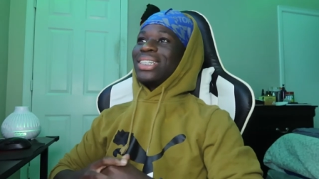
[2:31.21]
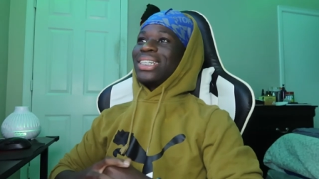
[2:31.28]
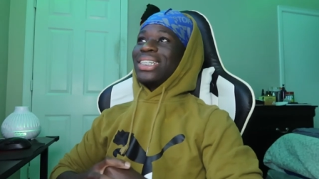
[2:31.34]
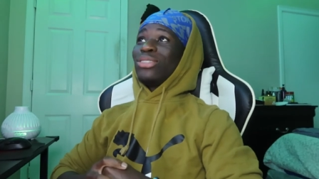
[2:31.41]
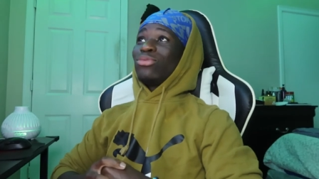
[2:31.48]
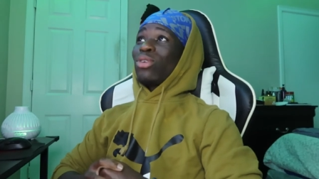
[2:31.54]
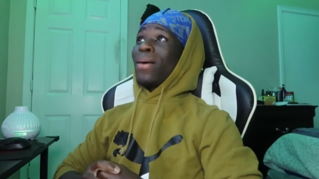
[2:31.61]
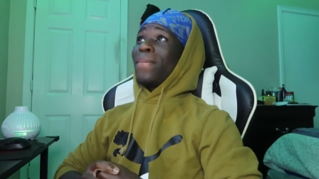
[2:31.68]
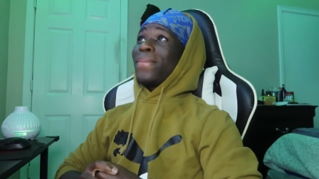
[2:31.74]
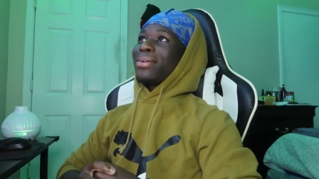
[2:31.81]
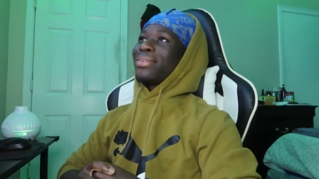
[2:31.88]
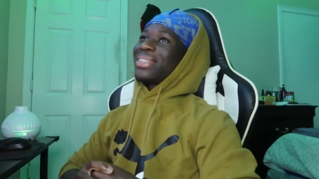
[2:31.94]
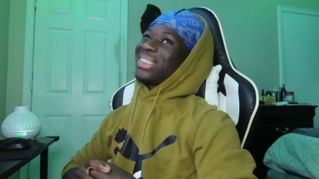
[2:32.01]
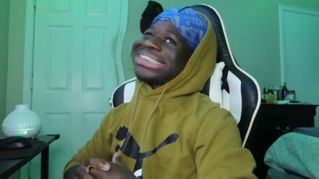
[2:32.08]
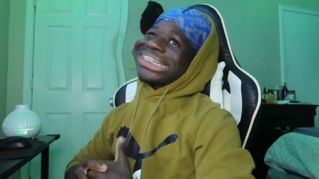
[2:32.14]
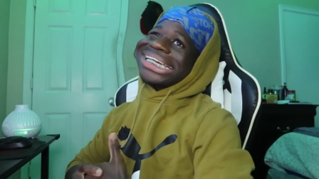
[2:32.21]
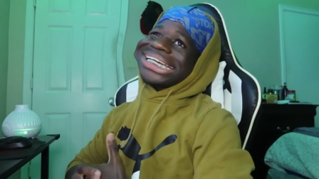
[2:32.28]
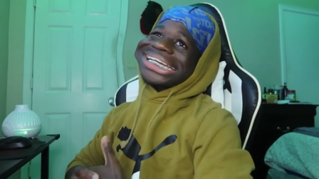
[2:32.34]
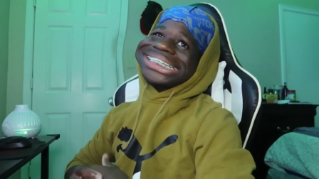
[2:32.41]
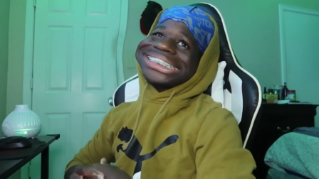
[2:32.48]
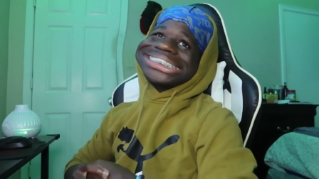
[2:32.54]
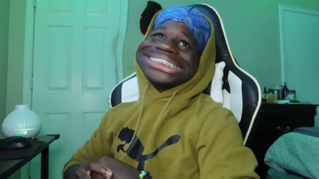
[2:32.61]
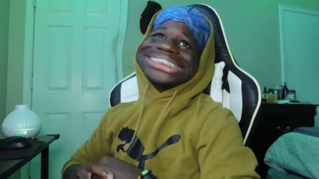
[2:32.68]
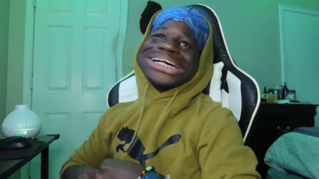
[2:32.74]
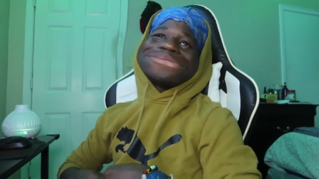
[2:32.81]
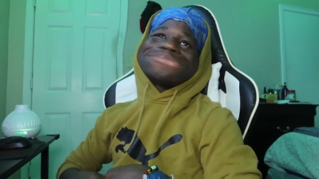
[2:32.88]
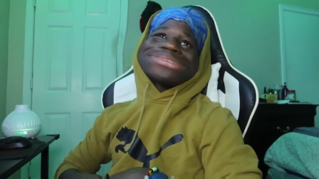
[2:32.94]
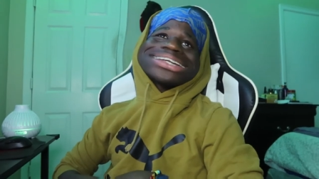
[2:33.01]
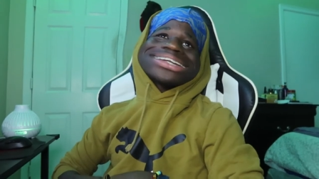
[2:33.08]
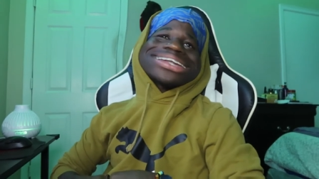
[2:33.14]
And it's around about 10
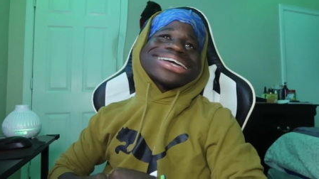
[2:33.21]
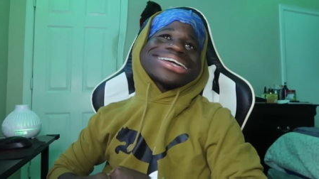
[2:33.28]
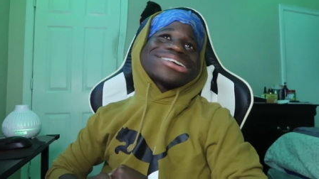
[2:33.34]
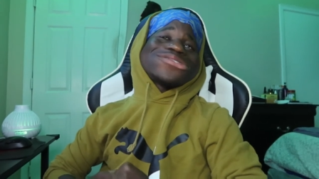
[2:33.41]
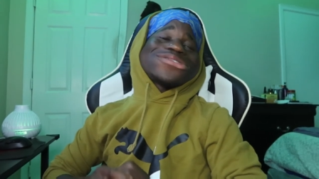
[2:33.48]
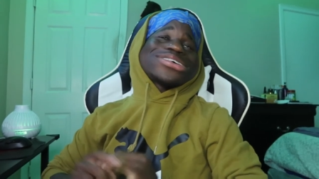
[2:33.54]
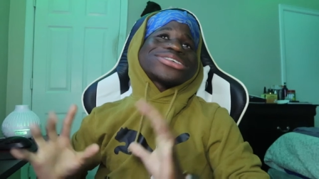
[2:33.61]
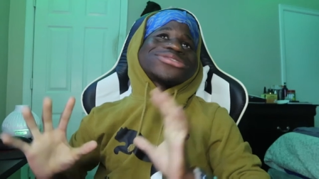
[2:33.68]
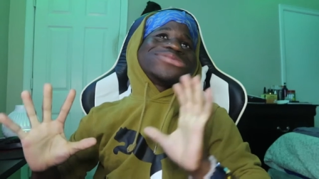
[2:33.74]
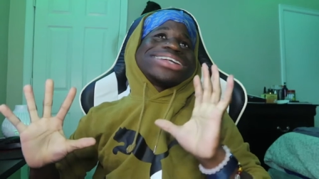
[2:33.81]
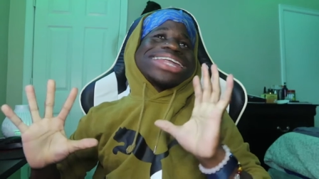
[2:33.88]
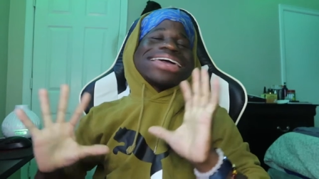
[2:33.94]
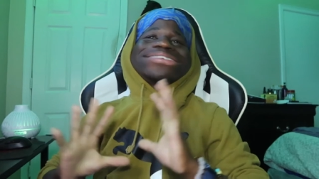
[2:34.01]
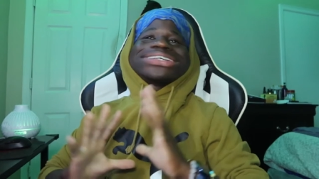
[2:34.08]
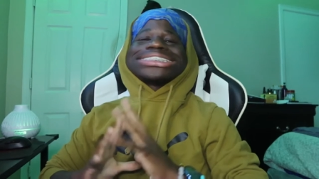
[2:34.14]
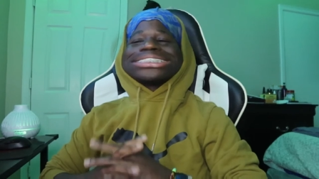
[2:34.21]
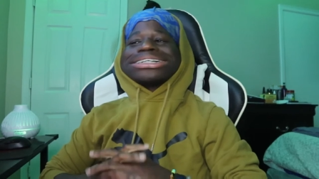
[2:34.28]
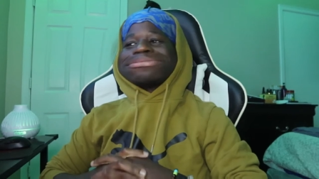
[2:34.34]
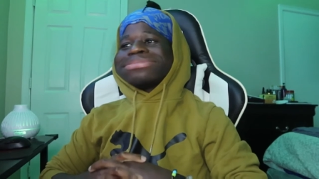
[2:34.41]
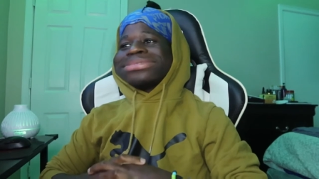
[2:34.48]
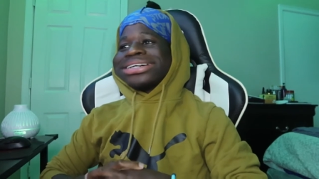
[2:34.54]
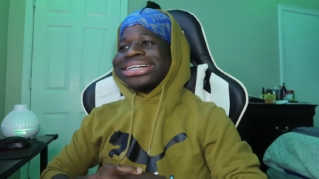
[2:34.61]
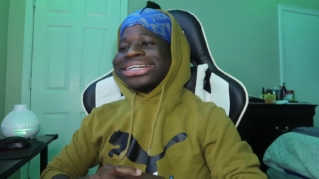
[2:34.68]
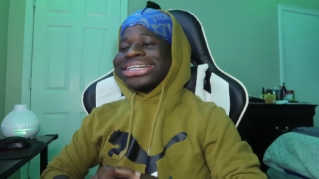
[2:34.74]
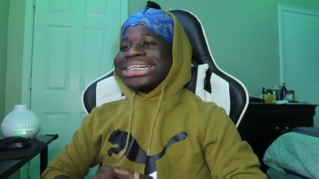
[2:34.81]
something at night, going on 11 something.